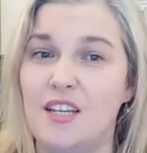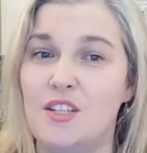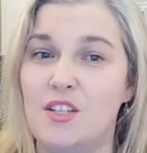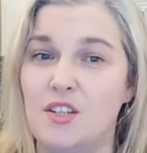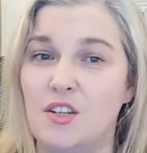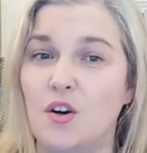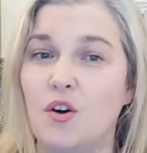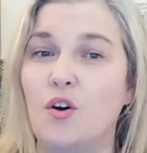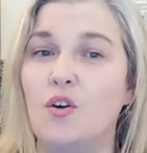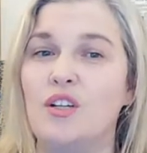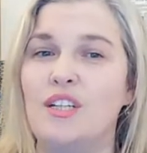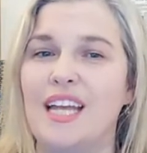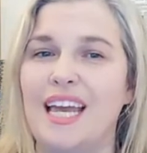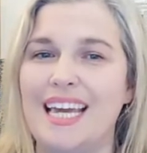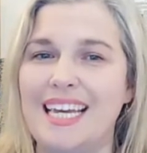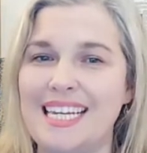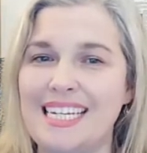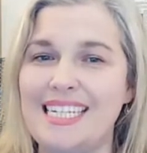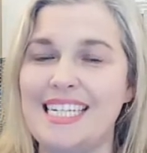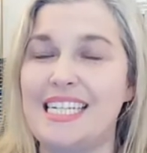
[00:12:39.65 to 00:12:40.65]
so
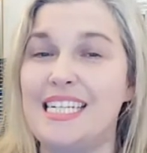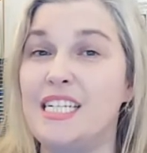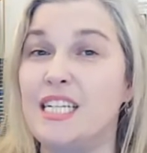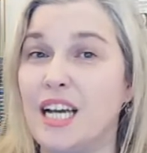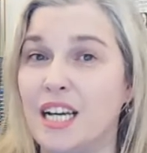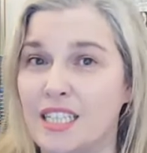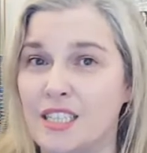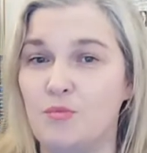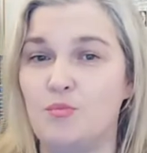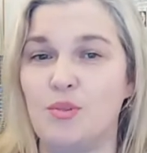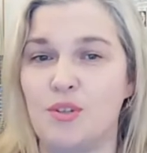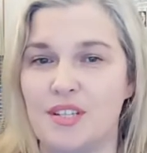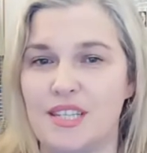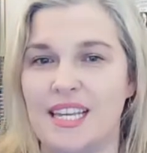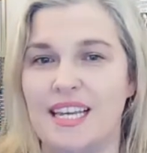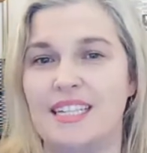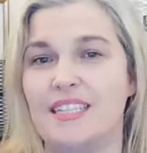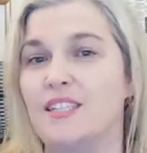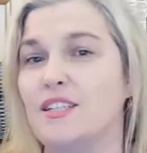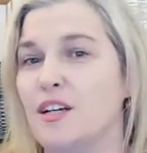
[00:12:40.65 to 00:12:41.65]

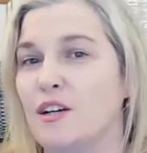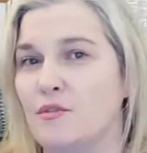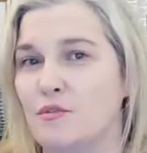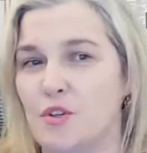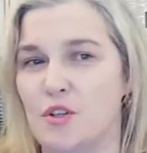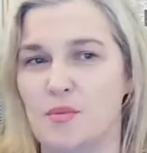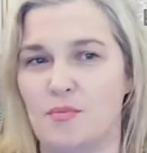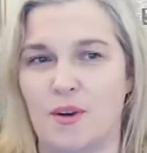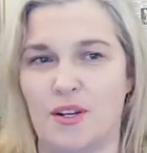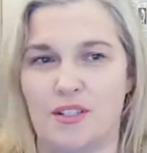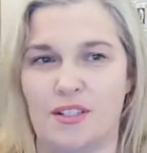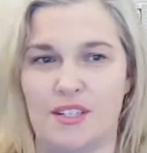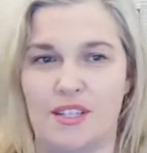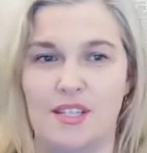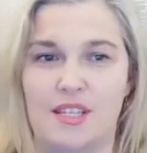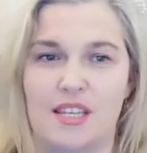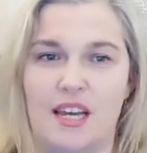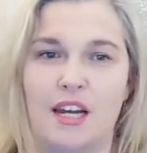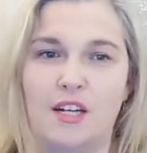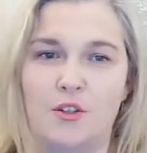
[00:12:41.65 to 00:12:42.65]
89% of
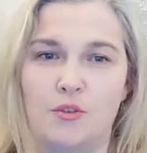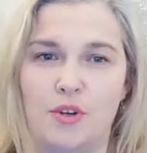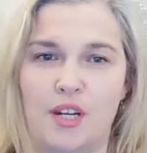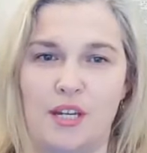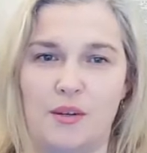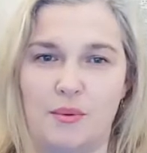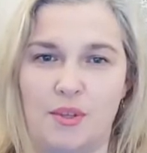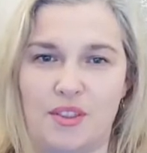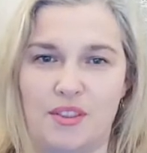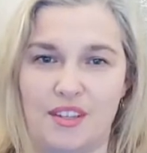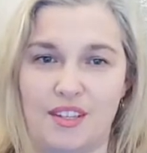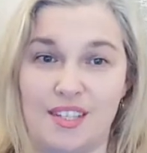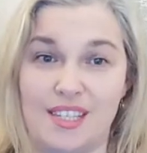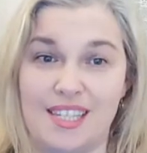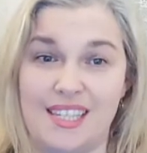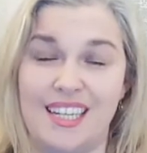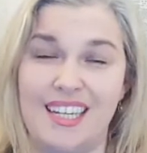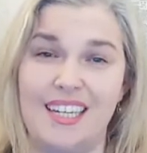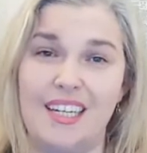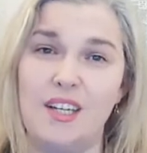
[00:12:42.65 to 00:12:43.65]
respondents agreeing with
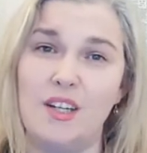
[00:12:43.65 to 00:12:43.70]
this.